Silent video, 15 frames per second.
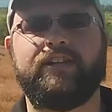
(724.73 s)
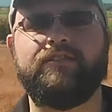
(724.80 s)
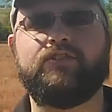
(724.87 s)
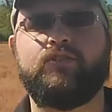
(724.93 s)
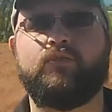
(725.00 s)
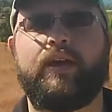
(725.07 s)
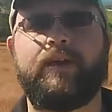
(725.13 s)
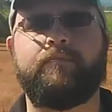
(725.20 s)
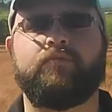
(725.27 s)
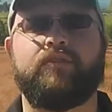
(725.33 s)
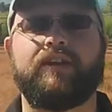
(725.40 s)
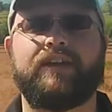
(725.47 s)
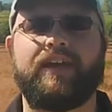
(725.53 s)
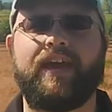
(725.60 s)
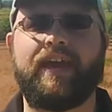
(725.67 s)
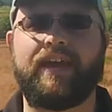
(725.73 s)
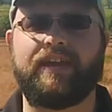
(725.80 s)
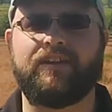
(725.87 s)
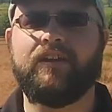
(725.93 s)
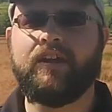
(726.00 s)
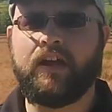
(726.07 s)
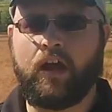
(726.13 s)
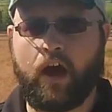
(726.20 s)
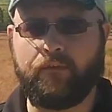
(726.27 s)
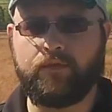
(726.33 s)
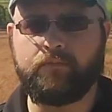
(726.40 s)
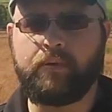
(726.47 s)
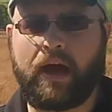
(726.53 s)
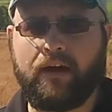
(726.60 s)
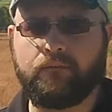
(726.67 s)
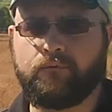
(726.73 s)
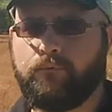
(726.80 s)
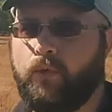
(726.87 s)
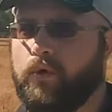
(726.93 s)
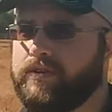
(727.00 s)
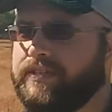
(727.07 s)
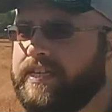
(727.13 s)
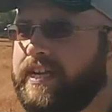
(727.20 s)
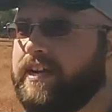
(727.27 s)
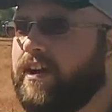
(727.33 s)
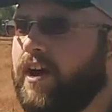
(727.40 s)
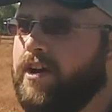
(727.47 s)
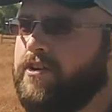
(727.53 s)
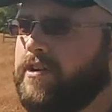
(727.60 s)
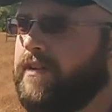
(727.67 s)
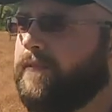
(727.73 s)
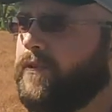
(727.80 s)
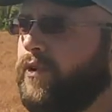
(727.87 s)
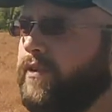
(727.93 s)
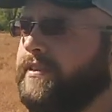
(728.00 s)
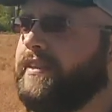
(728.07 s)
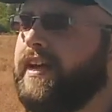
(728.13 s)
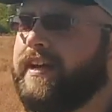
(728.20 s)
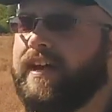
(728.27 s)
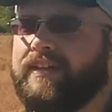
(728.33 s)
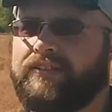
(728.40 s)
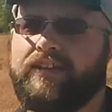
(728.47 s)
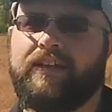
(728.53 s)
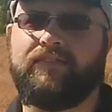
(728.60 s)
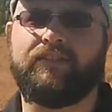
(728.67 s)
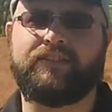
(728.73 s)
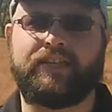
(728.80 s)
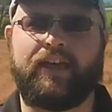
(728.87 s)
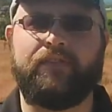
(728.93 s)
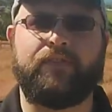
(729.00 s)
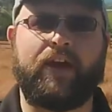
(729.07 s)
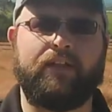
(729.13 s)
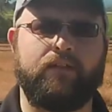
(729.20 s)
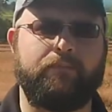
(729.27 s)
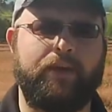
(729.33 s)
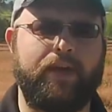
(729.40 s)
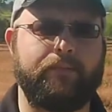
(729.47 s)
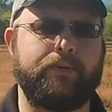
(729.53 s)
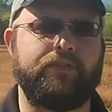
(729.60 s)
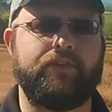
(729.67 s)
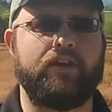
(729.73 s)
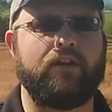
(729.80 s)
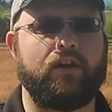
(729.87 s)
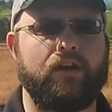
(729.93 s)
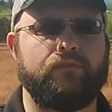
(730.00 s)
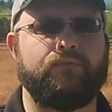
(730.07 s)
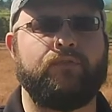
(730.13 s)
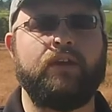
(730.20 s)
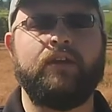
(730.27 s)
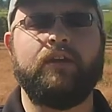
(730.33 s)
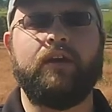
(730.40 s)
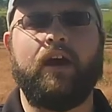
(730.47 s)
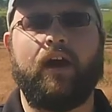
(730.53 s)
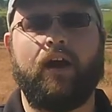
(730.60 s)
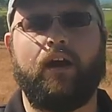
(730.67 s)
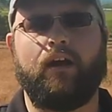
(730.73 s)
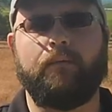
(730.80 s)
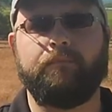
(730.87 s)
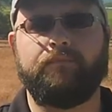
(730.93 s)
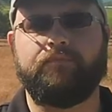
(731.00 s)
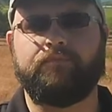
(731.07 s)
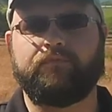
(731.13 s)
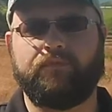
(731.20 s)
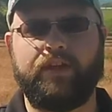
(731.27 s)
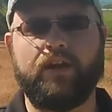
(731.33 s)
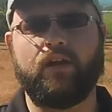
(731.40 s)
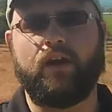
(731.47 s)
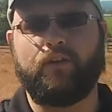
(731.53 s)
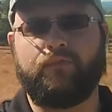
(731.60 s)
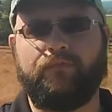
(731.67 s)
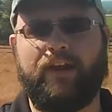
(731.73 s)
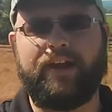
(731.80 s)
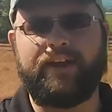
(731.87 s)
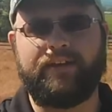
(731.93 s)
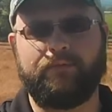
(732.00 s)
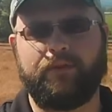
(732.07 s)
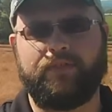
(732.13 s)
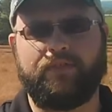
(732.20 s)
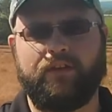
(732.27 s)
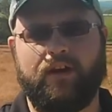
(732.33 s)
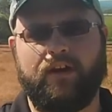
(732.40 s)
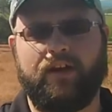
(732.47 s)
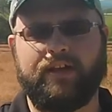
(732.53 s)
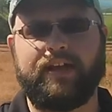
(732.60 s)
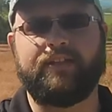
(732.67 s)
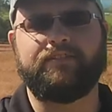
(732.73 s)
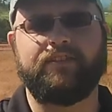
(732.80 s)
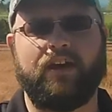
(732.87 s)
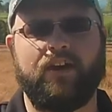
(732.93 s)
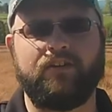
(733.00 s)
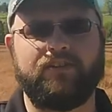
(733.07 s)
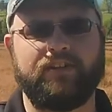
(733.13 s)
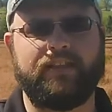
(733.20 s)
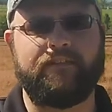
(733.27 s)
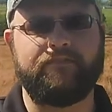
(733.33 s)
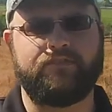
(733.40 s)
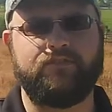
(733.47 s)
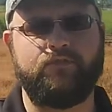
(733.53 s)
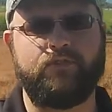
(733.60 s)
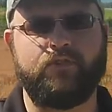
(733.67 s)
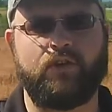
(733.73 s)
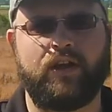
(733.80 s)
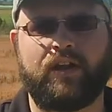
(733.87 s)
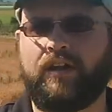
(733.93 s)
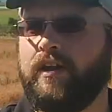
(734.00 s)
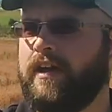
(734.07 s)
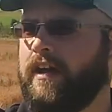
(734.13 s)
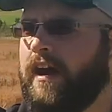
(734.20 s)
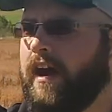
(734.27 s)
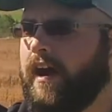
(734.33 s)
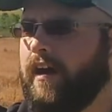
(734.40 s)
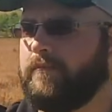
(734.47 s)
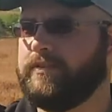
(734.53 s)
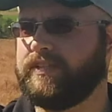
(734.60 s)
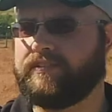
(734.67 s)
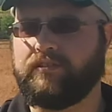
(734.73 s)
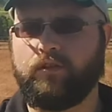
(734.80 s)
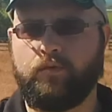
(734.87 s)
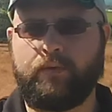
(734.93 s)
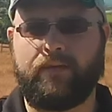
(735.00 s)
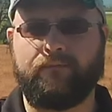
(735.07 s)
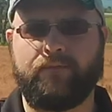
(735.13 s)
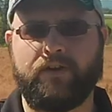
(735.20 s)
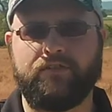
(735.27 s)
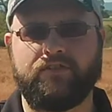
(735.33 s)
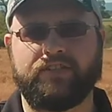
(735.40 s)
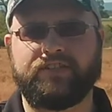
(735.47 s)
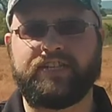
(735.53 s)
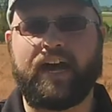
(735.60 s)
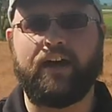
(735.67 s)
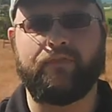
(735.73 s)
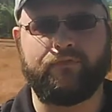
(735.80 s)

into a brigade of about 1,400. Of course, like I said, the 10th Alabama, they're off, um, they're off fighting with uh, against the 111th New York, um, just a little bit further south